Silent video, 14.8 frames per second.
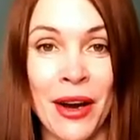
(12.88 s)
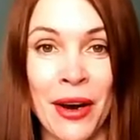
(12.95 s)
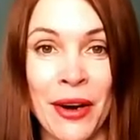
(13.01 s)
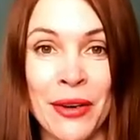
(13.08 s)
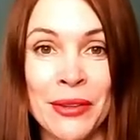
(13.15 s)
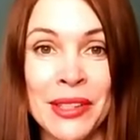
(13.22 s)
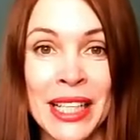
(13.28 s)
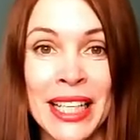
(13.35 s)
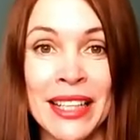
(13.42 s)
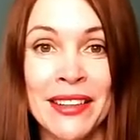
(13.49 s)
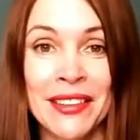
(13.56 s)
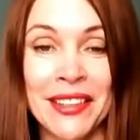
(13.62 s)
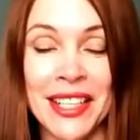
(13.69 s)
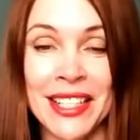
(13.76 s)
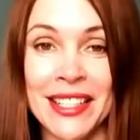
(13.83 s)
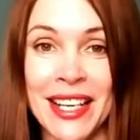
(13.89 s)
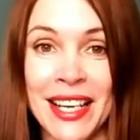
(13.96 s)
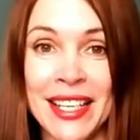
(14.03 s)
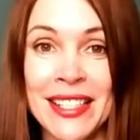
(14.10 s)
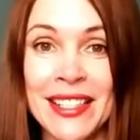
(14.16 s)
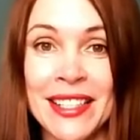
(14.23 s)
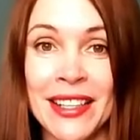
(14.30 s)
Only 3
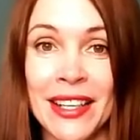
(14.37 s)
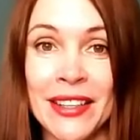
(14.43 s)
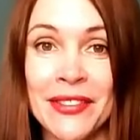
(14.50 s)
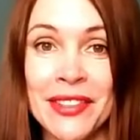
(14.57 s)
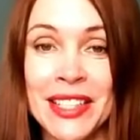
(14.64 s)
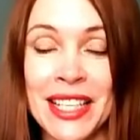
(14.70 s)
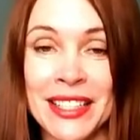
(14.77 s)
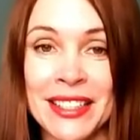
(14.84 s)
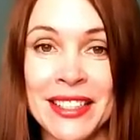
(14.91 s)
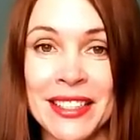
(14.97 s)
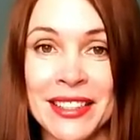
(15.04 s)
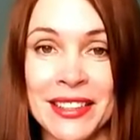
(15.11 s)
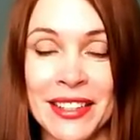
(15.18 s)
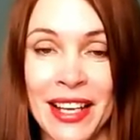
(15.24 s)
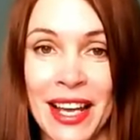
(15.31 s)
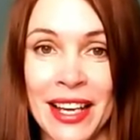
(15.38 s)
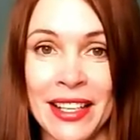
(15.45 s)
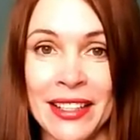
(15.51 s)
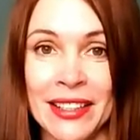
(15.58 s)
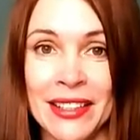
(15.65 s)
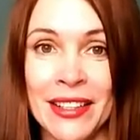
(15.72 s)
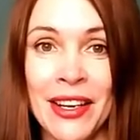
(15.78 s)
days left until the
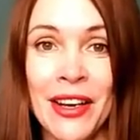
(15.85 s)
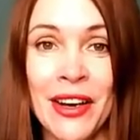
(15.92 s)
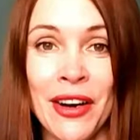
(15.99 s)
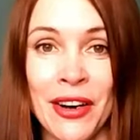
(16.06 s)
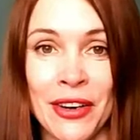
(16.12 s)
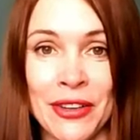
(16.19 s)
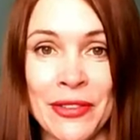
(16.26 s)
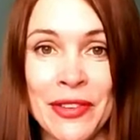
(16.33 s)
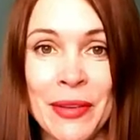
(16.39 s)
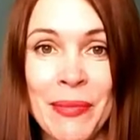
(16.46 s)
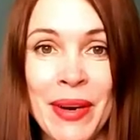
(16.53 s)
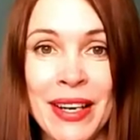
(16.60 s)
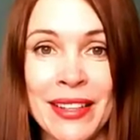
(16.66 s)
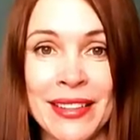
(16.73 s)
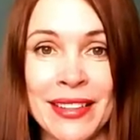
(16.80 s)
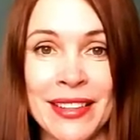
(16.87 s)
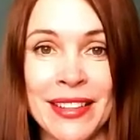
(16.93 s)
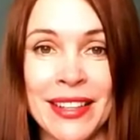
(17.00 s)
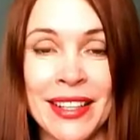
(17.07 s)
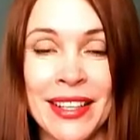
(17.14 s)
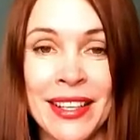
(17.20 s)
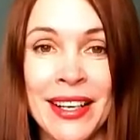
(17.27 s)
end of the month,
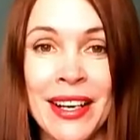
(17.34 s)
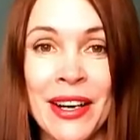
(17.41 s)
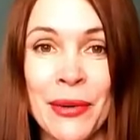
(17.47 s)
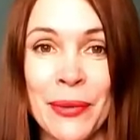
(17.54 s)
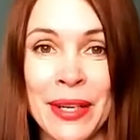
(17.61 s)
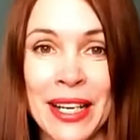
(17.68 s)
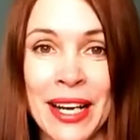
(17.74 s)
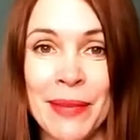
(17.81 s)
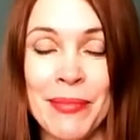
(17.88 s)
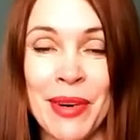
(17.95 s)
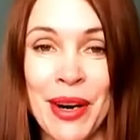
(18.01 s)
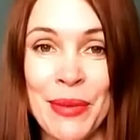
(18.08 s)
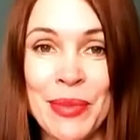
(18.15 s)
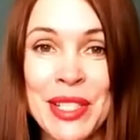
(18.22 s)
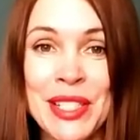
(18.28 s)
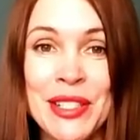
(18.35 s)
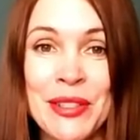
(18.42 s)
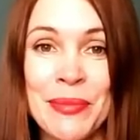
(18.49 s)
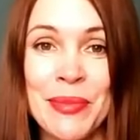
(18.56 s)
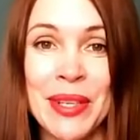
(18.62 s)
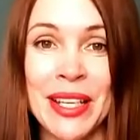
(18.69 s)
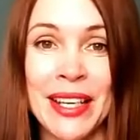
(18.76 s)
when I promise to
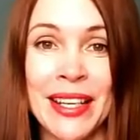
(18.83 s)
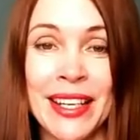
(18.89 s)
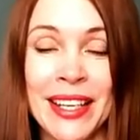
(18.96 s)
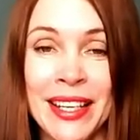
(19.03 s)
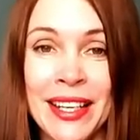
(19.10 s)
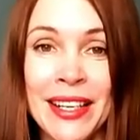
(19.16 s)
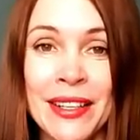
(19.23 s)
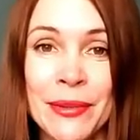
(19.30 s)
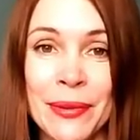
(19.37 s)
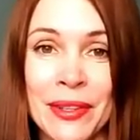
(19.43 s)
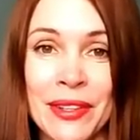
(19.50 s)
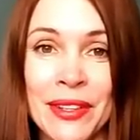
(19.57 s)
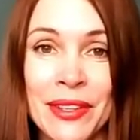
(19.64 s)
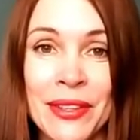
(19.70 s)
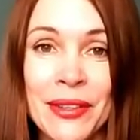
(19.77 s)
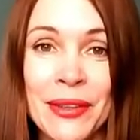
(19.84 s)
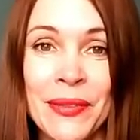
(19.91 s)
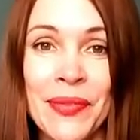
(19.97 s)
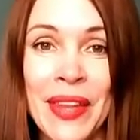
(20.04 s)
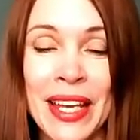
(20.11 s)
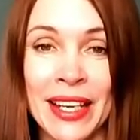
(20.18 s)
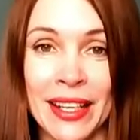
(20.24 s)
be here with you,
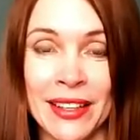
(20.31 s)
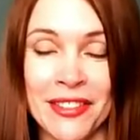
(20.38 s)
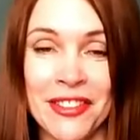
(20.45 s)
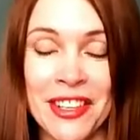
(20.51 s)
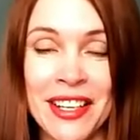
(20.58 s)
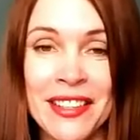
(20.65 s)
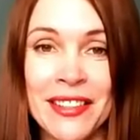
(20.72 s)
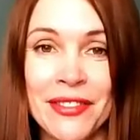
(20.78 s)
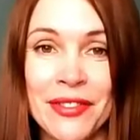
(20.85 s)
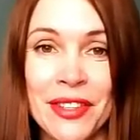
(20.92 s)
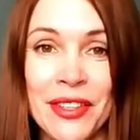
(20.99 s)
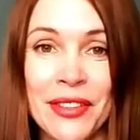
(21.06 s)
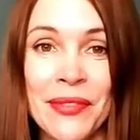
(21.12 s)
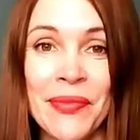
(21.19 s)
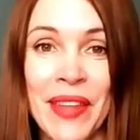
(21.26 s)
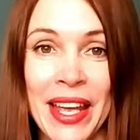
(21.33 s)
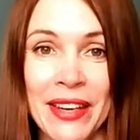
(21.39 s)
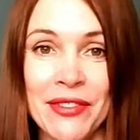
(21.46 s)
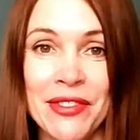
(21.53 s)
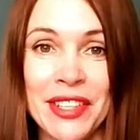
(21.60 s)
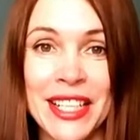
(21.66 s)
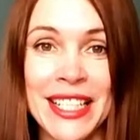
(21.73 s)
in front of you,
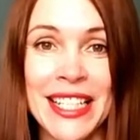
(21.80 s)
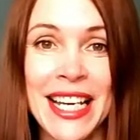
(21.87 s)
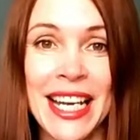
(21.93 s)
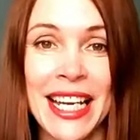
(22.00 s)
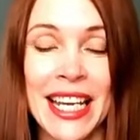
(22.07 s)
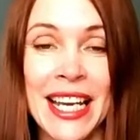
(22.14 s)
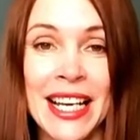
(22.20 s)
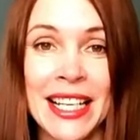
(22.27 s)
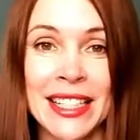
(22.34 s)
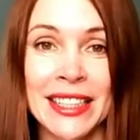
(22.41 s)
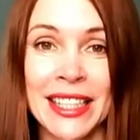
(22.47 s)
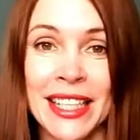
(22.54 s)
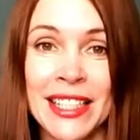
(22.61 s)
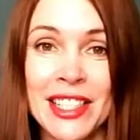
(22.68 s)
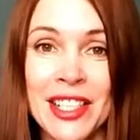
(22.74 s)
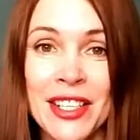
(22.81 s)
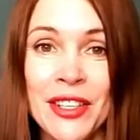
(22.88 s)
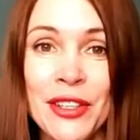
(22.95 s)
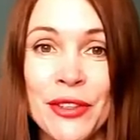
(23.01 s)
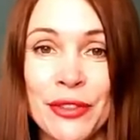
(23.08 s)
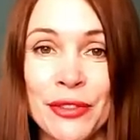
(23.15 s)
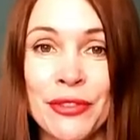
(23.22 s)
every day, teaching
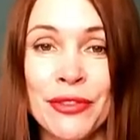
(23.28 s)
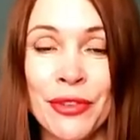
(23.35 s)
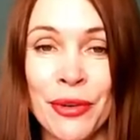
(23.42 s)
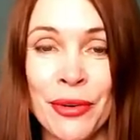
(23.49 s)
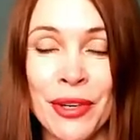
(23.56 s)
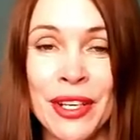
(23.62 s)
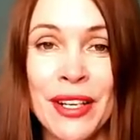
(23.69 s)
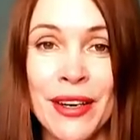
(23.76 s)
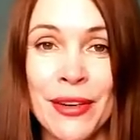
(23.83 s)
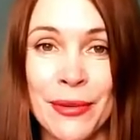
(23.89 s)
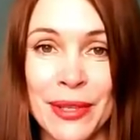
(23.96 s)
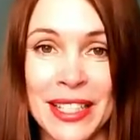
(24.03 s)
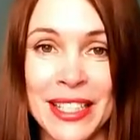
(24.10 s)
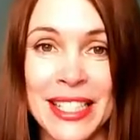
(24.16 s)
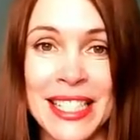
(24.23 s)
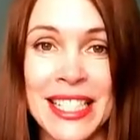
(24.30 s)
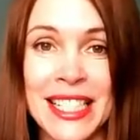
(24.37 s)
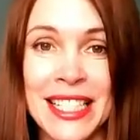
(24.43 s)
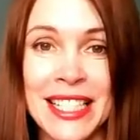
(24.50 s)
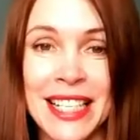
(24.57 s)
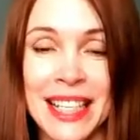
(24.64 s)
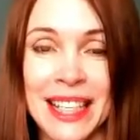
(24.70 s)
you 4 words
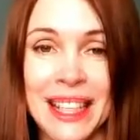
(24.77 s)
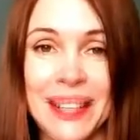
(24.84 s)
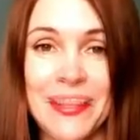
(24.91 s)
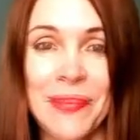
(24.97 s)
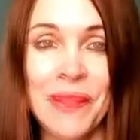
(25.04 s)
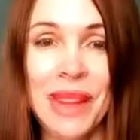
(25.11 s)
a day.